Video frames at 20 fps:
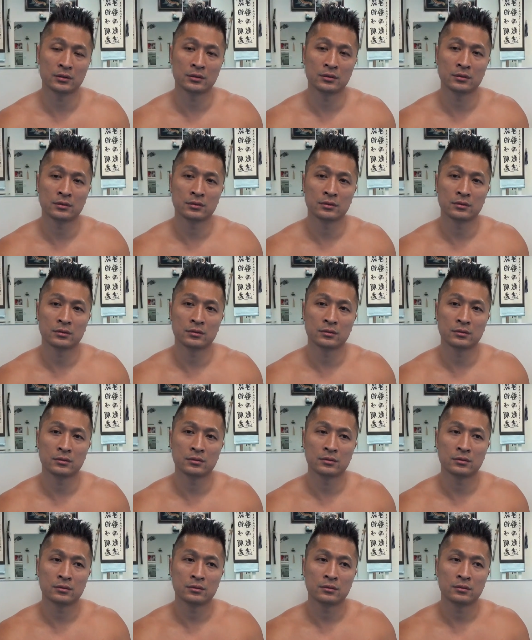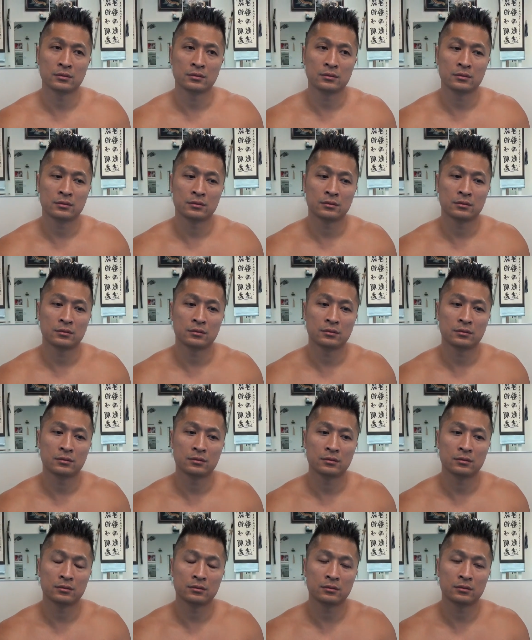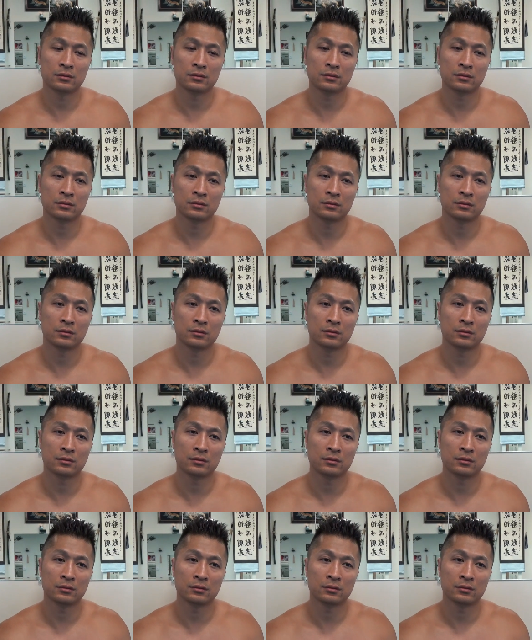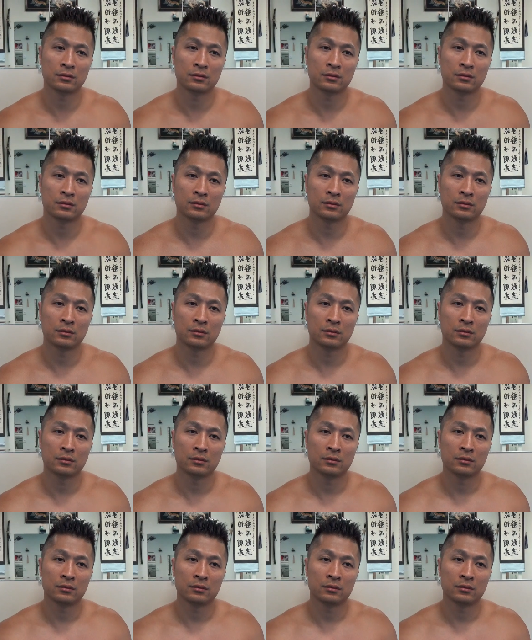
Nobody speaks.